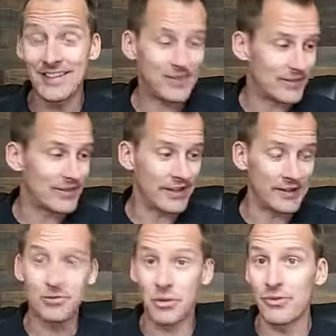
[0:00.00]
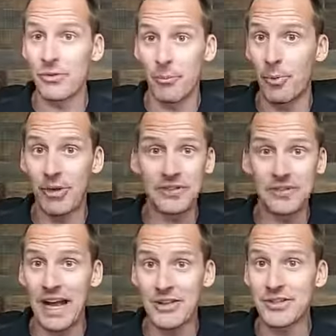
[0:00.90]
It's lit. So the book is
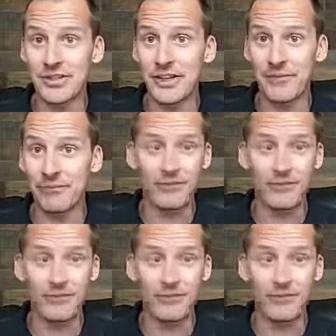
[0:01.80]
actually